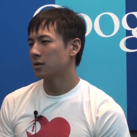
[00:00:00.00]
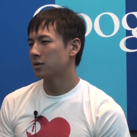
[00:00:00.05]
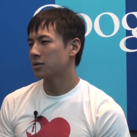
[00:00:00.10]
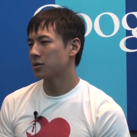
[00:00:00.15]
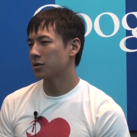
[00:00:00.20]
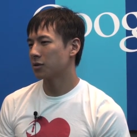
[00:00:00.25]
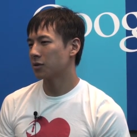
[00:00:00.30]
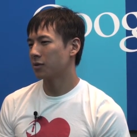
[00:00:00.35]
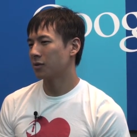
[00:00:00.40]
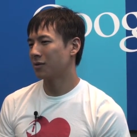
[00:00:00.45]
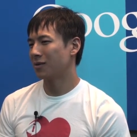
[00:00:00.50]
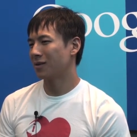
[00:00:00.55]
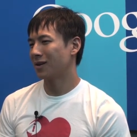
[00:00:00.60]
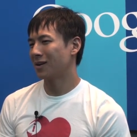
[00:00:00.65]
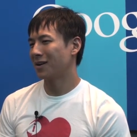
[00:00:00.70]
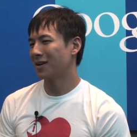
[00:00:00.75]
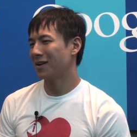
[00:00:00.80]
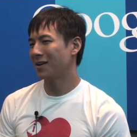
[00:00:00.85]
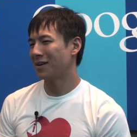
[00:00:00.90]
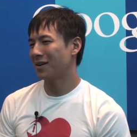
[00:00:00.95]
So
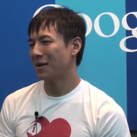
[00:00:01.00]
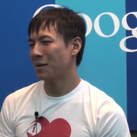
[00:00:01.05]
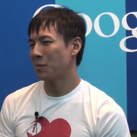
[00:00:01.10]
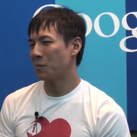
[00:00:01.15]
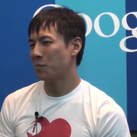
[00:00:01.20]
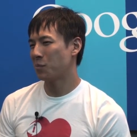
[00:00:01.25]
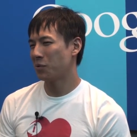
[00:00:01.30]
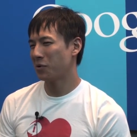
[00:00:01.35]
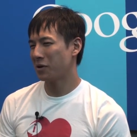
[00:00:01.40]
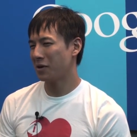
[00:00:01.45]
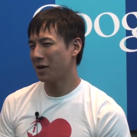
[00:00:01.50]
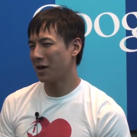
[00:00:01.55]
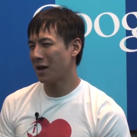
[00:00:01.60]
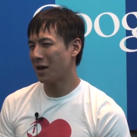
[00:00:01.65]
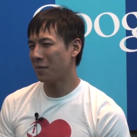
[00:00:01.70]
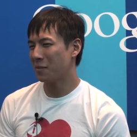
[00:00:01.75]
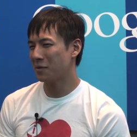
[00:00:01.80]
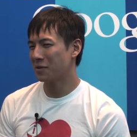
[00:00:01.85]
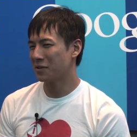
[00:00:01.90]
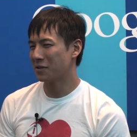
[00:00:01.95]
uh, I'm pretty
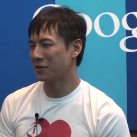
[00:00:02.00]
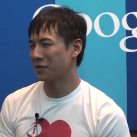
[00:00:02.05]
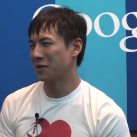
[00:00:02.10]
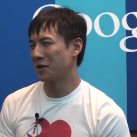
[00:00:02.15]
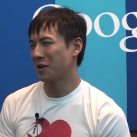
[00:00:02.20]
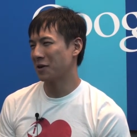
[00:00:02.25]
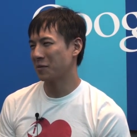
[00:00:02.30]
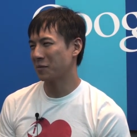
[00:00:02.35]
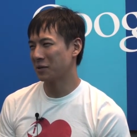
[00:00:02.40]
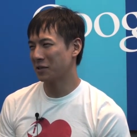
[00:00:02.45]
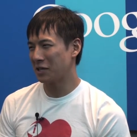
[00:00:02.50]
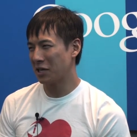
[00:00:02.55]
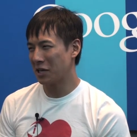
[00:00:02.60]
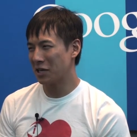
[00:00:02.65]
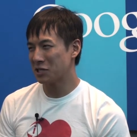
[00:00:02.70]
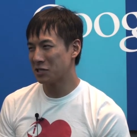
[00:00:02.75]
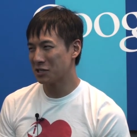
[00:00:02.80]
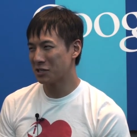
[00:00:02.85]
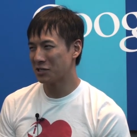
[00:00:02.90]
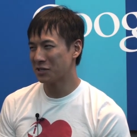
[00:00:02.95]
happy that the
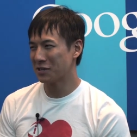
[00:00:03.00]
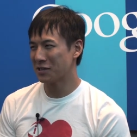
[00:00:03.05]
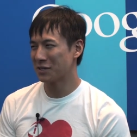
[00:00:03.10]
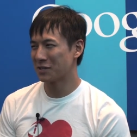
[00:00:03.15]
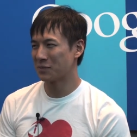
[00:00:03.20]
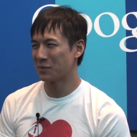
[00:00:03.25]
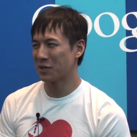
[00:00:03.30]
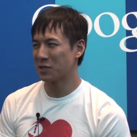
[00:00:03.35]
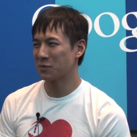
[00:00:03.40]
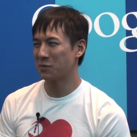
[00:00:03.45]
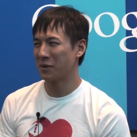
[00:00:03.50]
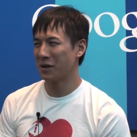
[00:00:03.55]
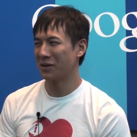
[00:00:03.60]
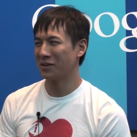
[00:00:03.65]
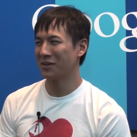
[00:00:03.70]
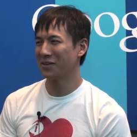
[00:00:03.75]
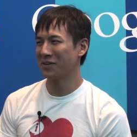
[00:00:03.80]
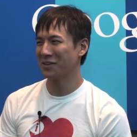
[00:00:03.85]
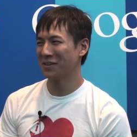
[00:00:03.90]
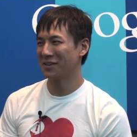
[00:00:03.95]
documentation is much
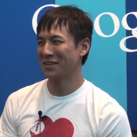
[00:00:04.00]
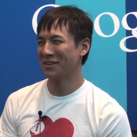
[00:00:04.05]
better